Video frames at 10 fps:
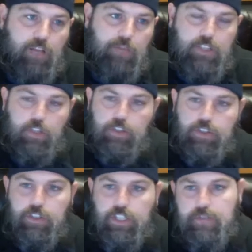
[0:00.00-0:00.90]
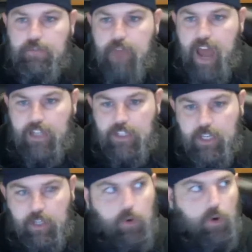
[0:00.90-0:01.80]
misunderstood as
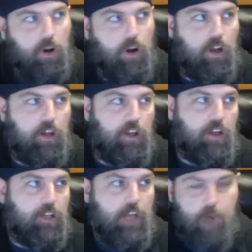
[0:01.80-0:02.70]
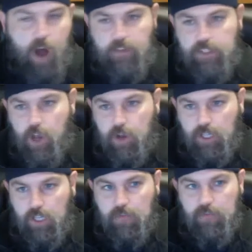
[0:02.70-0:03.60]
magic or come off as
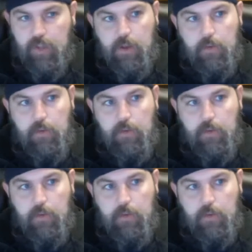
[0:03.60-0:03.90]
hokey.